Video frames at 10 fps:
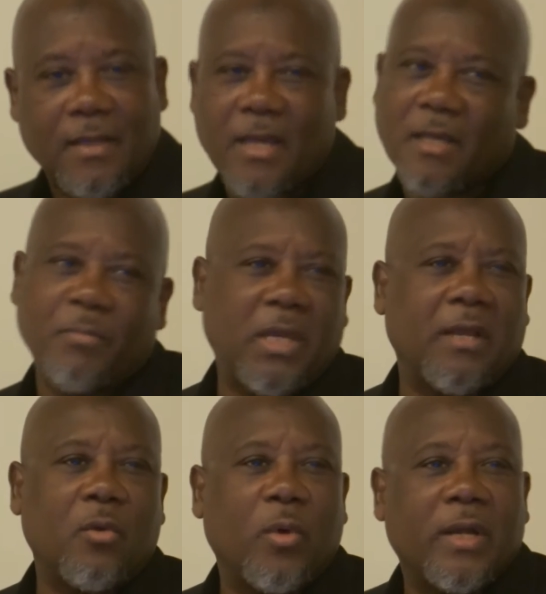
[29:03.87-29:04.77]
That could be
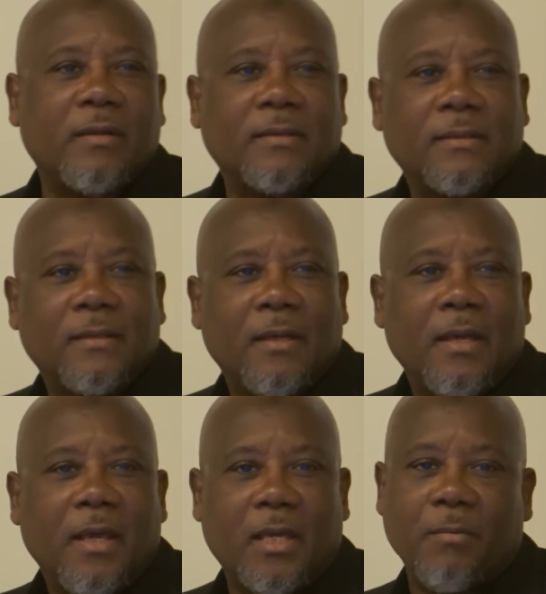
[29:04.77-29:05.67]
anywhere.
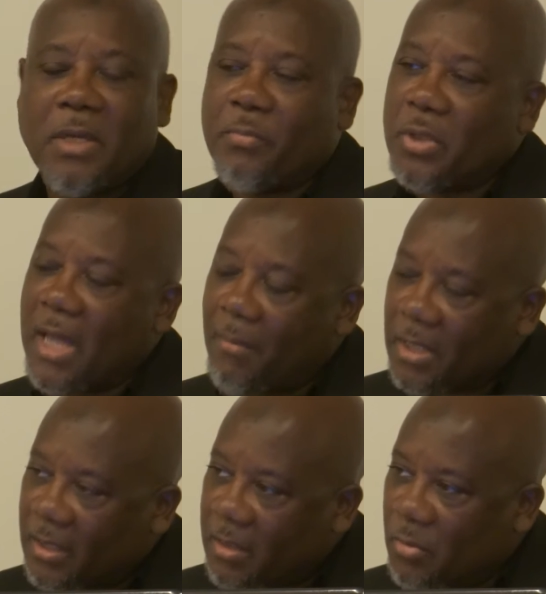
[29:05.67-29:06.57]
It can be
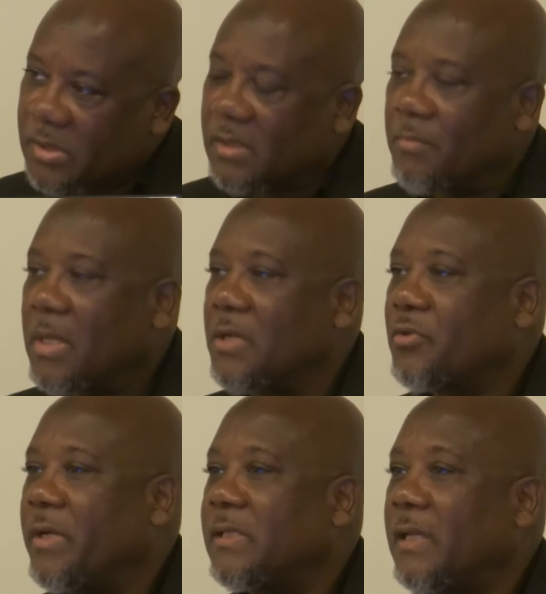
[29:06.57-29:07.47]
predominantly Muslim
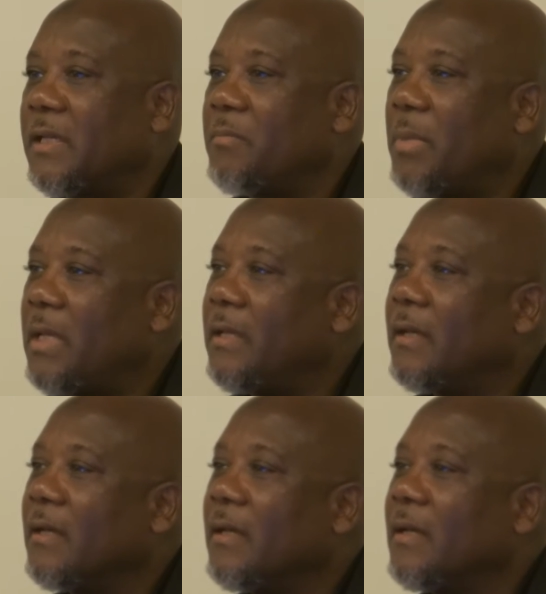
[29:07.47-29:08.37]
countries. It can be
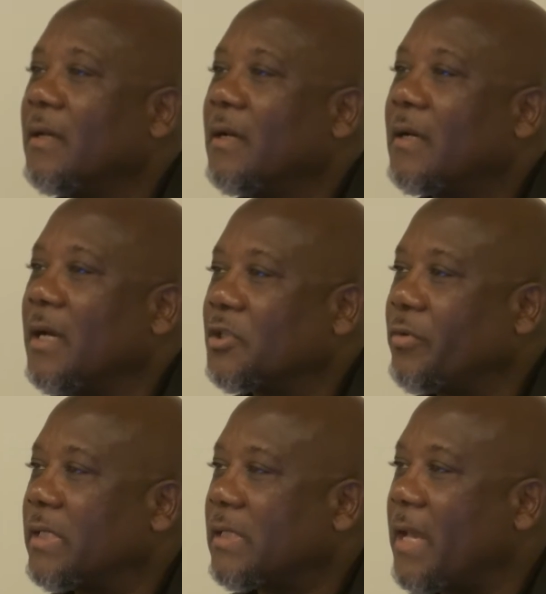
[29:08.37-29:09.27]

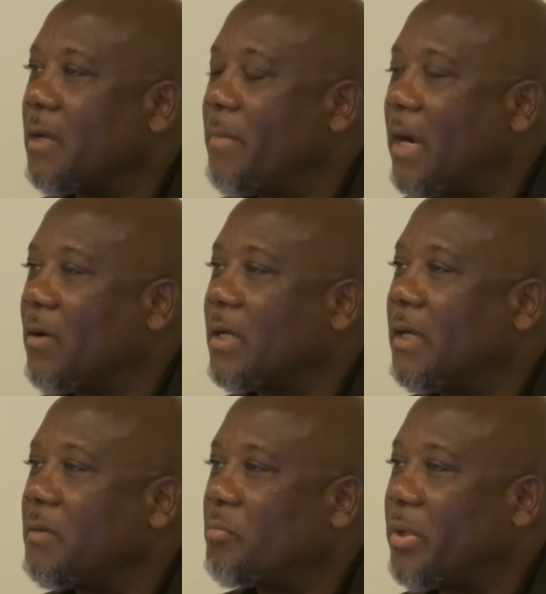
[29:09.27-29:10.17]
countries like
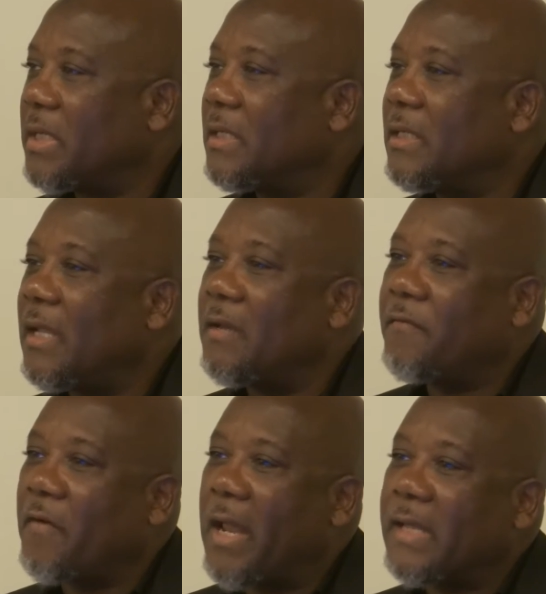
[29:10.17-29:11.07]
America and Britain and
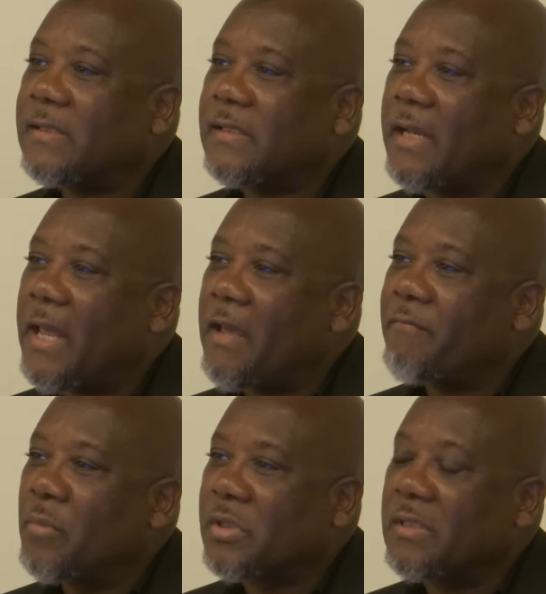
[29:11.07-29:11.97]
France that
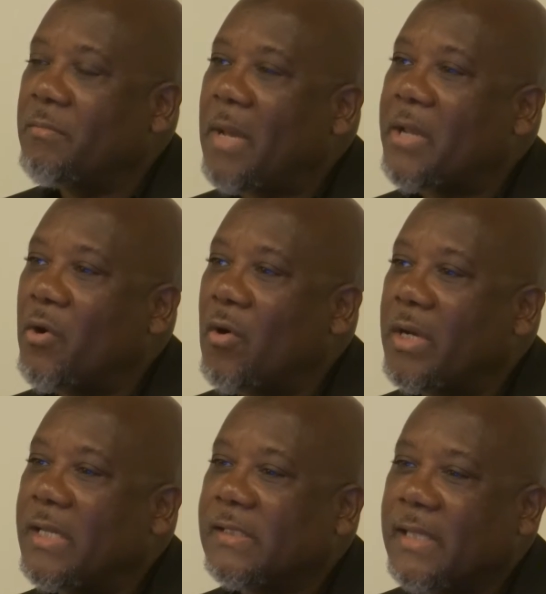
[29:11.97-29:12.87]
have Muslim
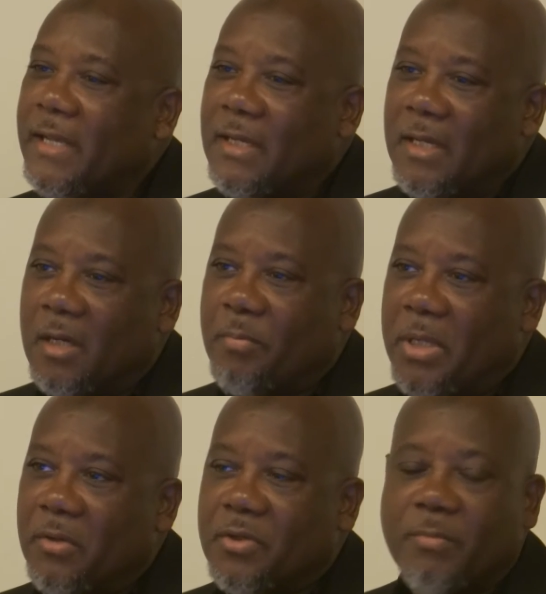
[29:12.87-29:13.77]
minorities that
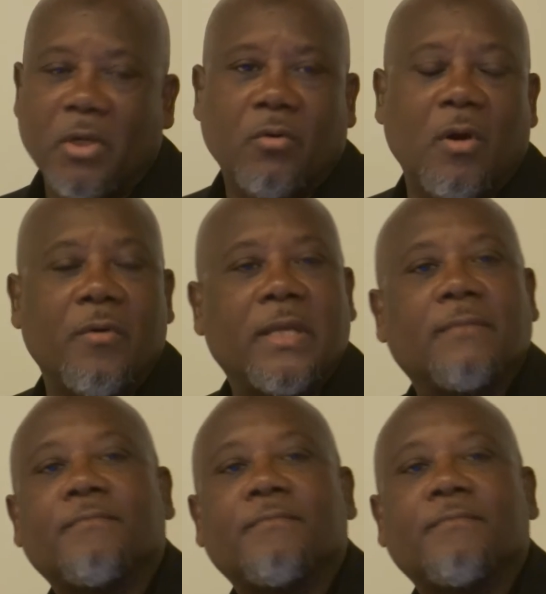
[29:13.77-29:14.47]
appear to be growing.